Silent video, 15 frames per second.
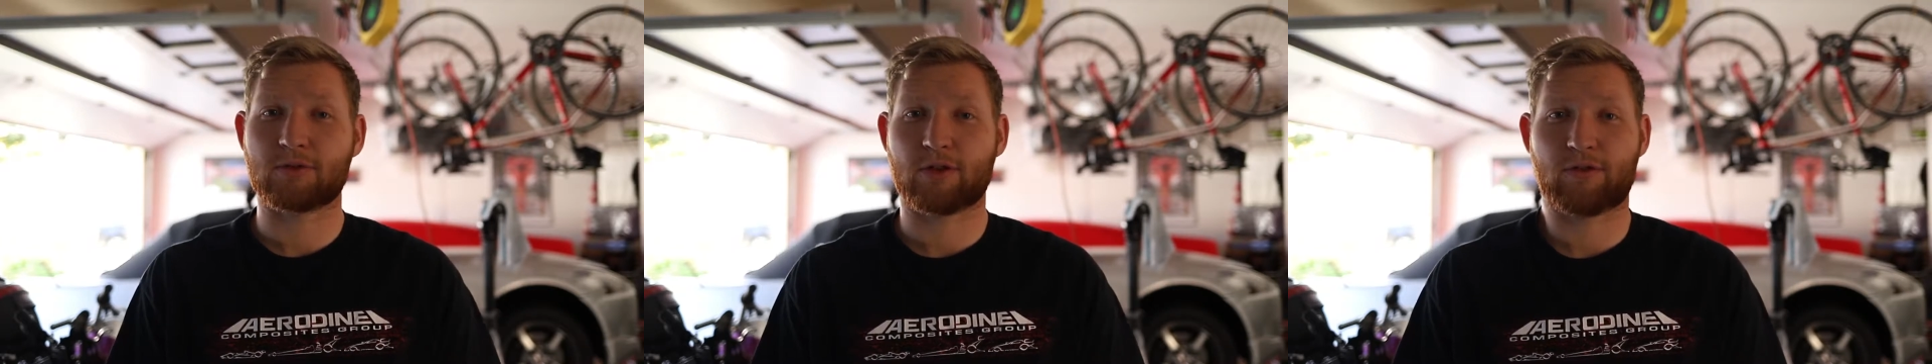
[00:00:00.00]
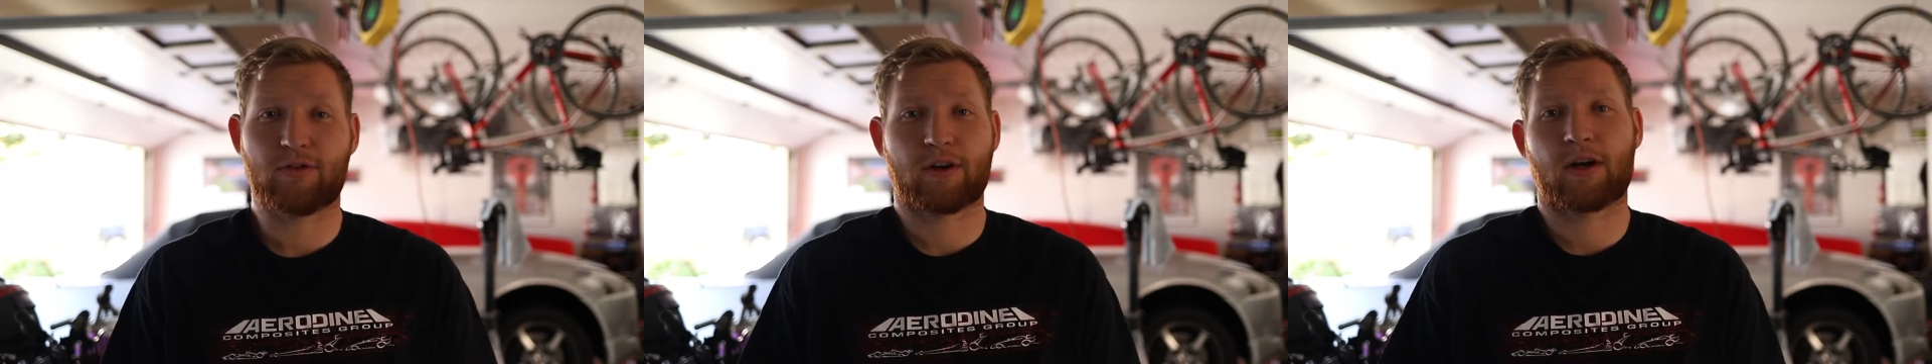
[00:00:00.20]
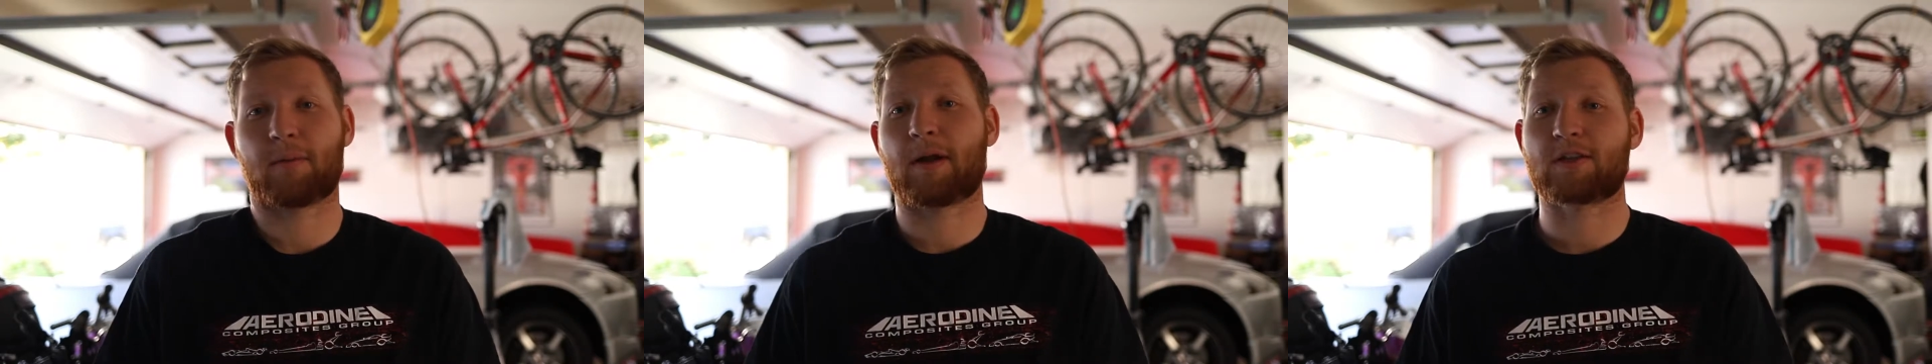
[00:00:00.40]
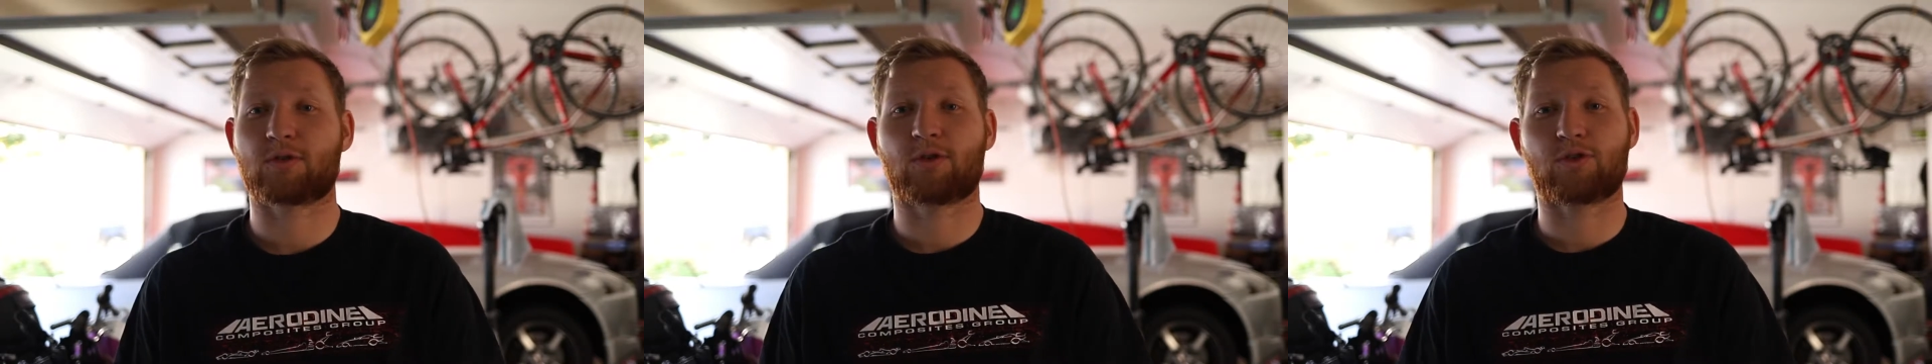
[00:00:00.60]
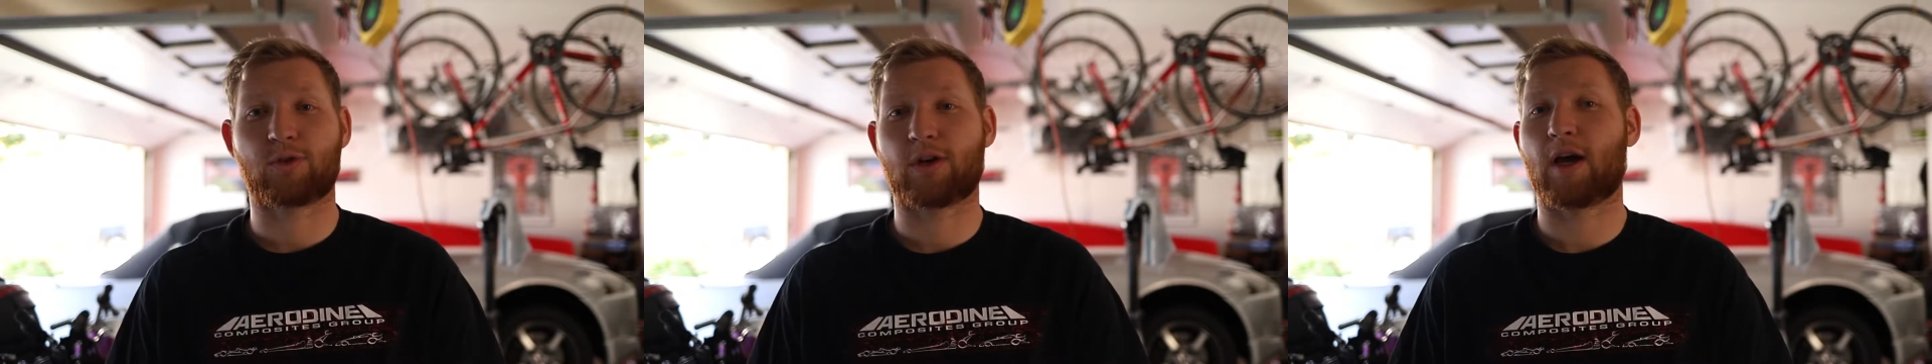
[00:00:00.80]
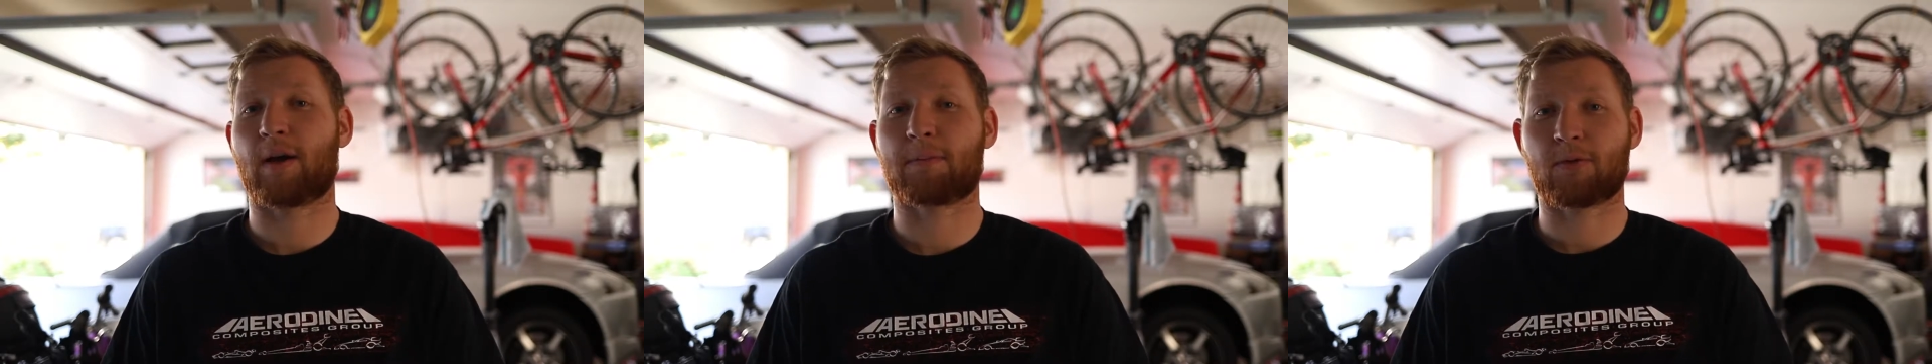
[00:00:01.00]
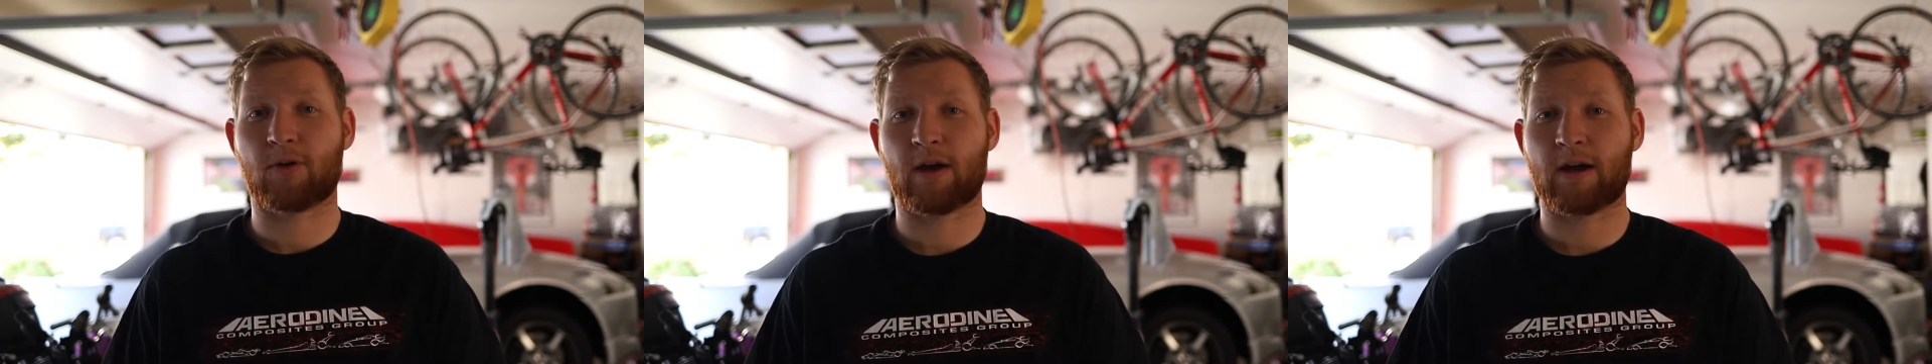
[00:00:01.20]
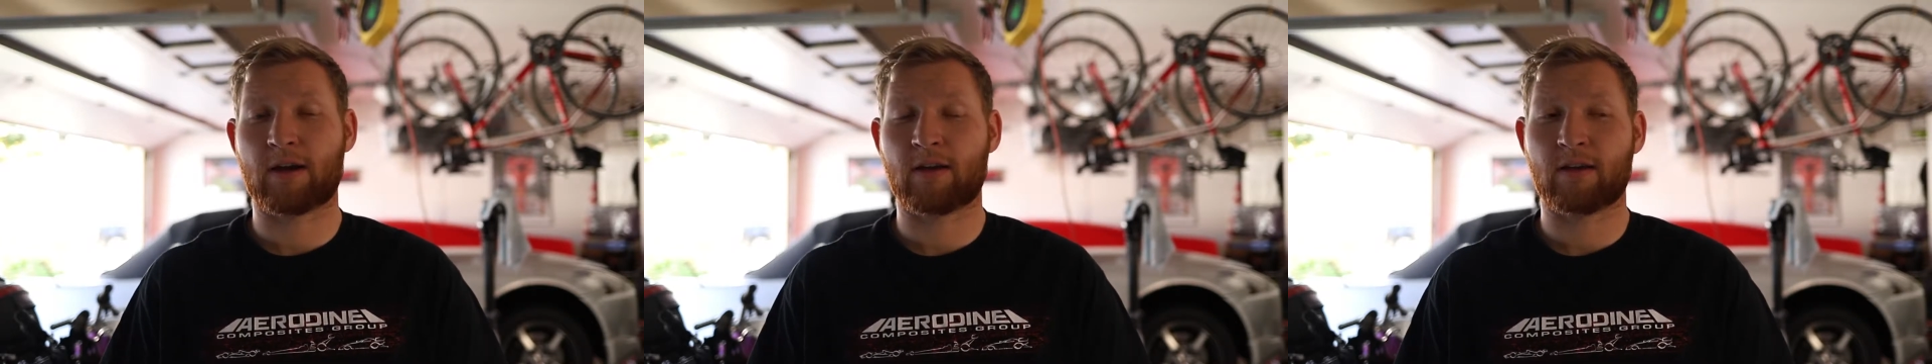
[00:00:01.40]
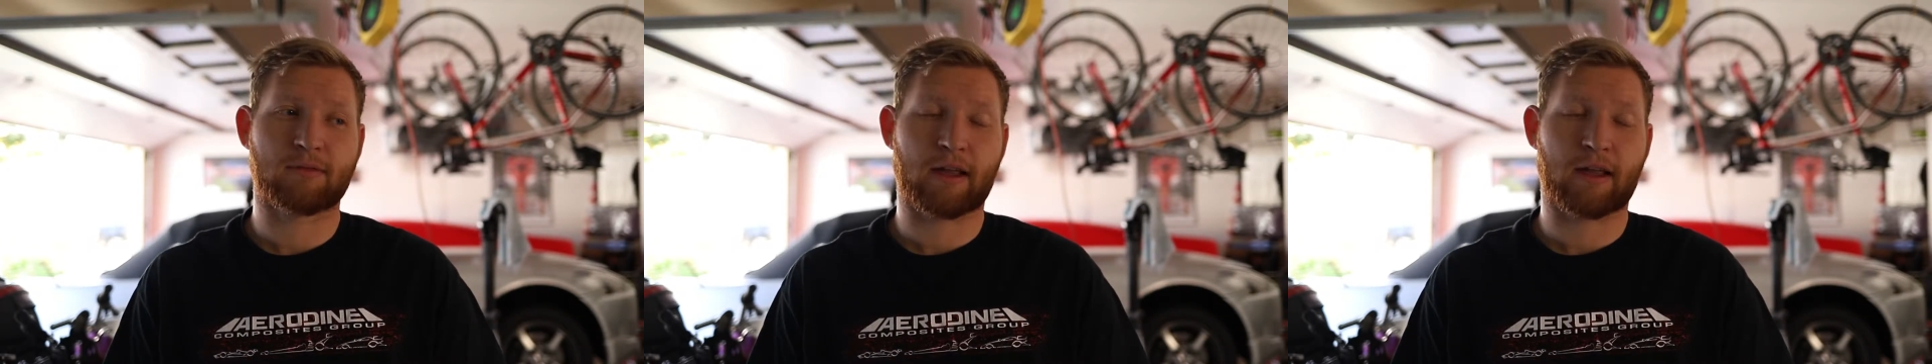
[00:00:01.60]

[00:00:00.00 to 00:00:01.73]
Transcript: so I figured I might as well do an upgrade.